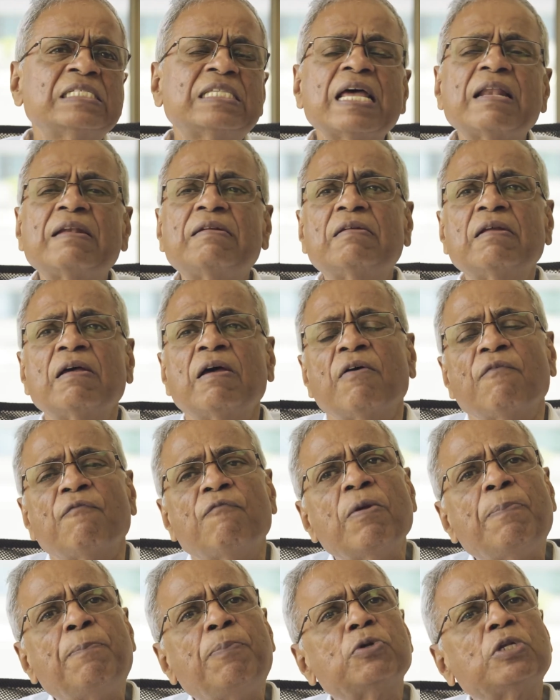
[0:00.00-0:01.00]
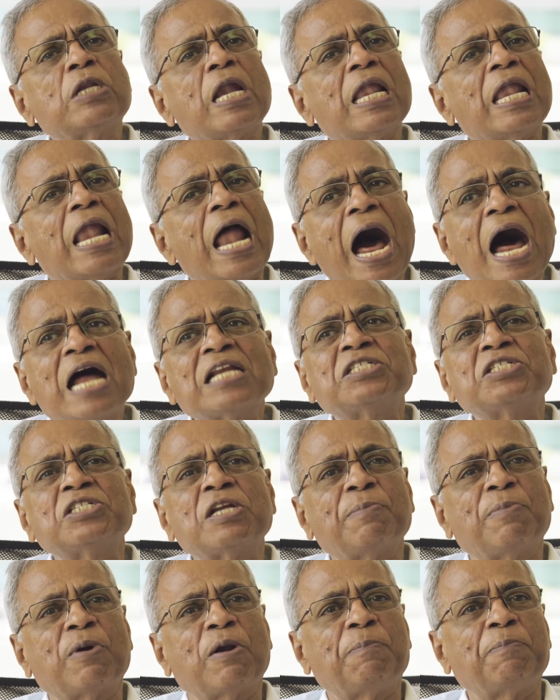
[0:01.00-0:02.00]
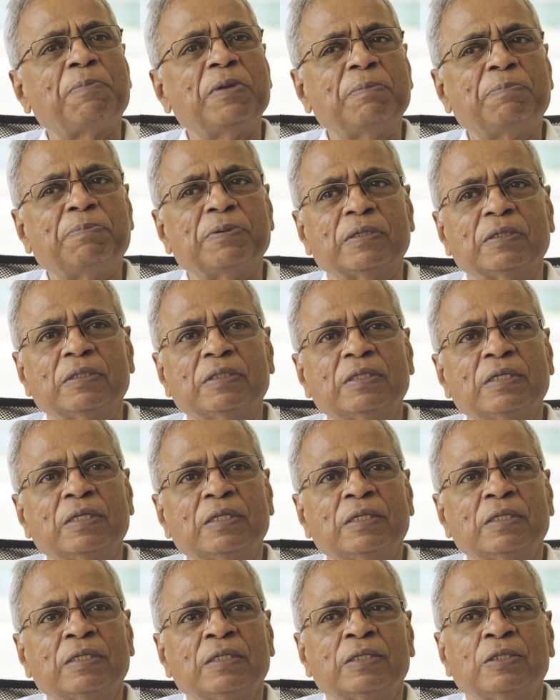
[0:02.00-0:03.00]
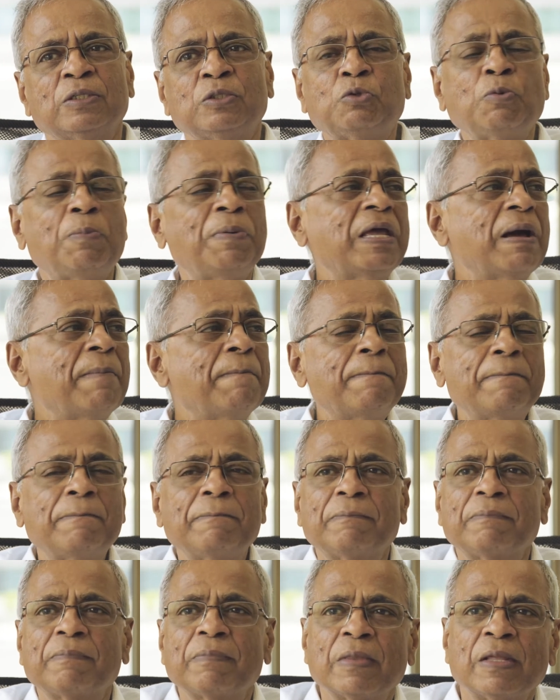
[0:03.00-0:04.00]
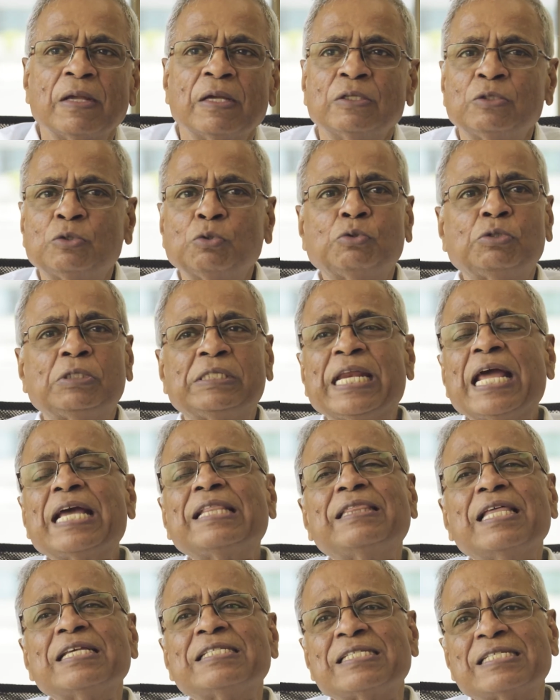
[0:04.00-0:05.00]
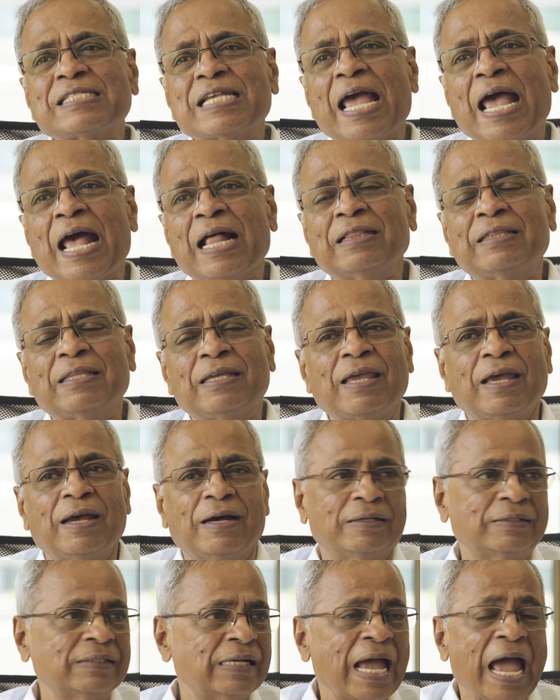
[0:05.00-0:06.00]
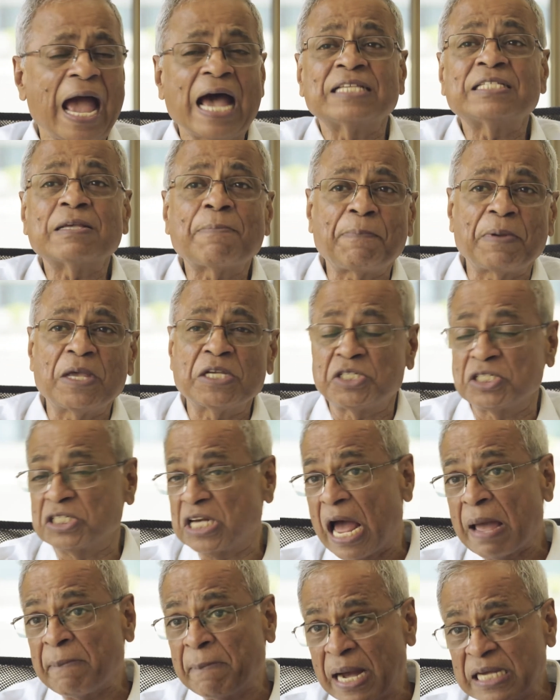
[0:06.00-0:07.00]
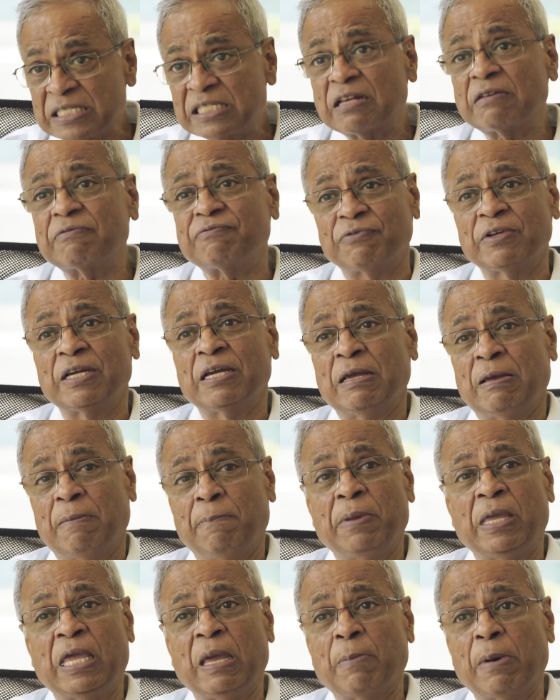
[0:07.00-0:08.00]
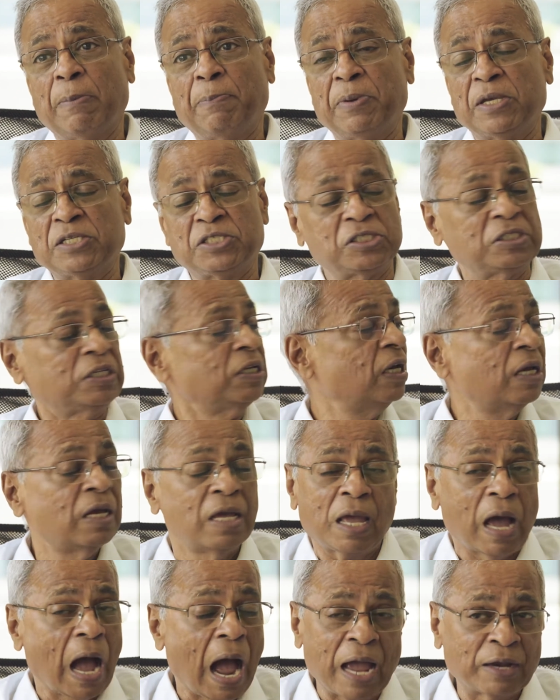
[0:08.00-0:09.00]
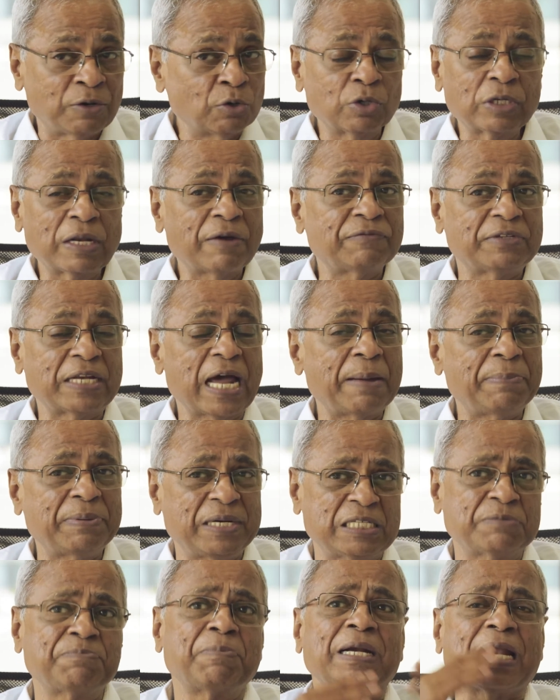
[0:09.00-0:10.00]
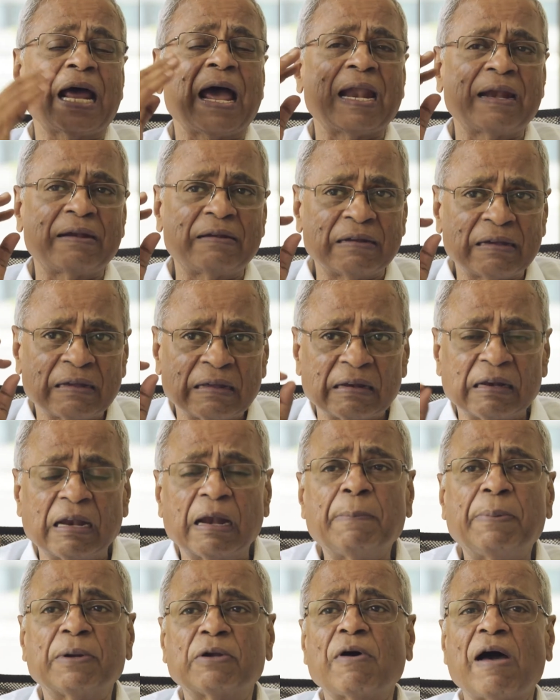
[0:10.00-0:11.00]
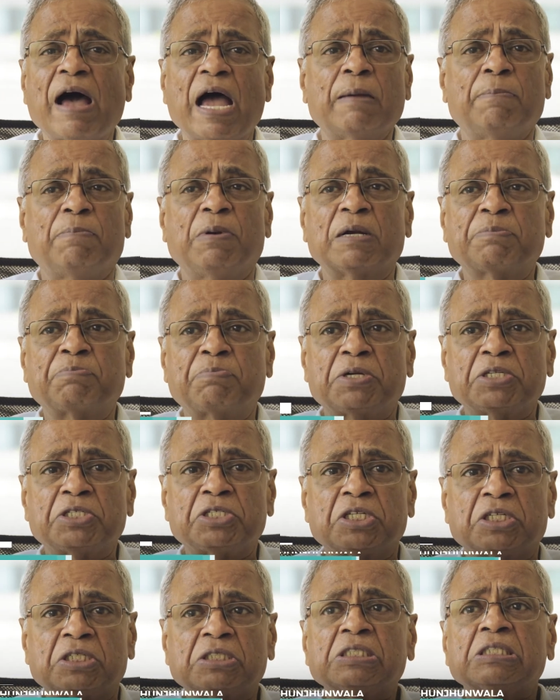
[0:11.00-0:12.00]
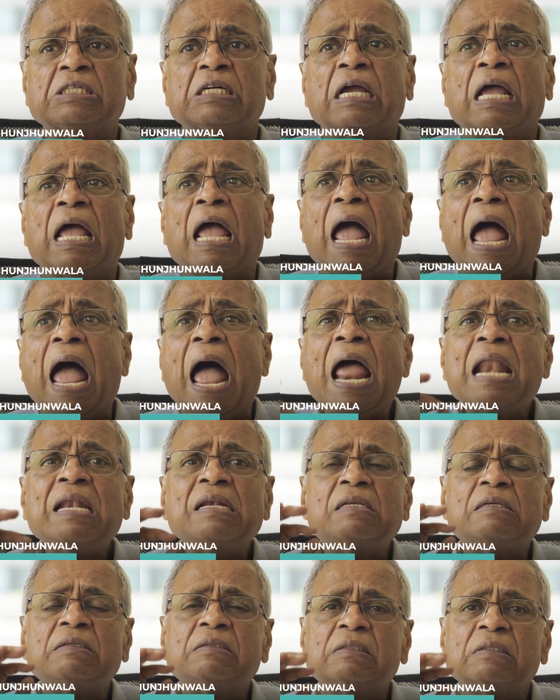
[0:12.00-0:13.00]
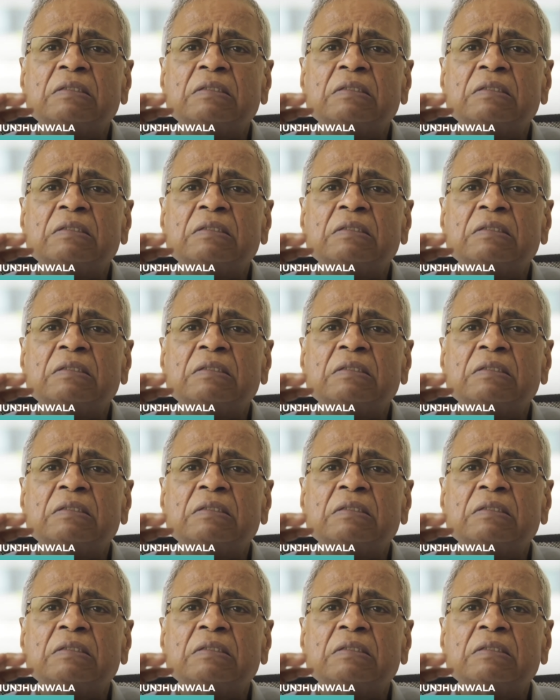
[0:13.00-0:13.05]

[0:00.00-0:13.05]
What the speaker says: then, we put a large number of people to take this healthcare as a patient. I myself became a patient. I don't have diabetes, but I had a little bit of high blood pressure. And